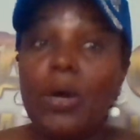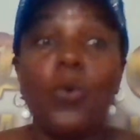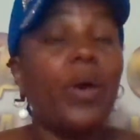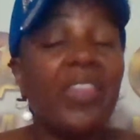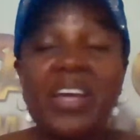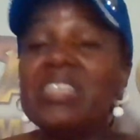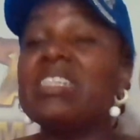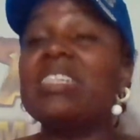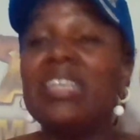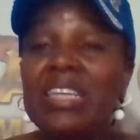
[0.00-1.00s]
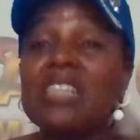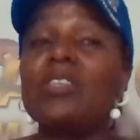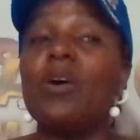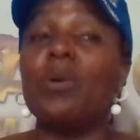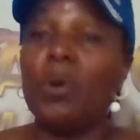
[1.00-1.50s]
whether it's serious
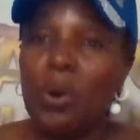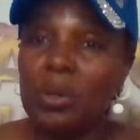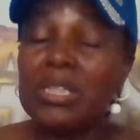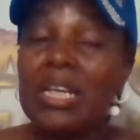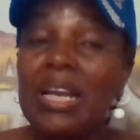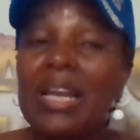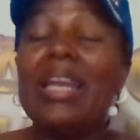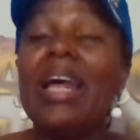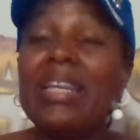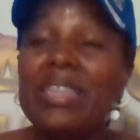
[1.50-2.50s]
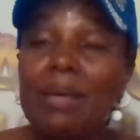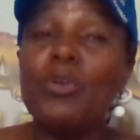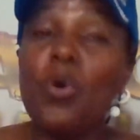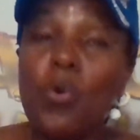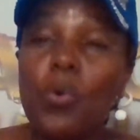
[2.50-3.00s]
or not. Let
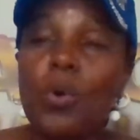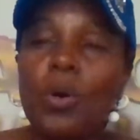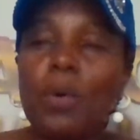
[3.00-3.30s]
them know.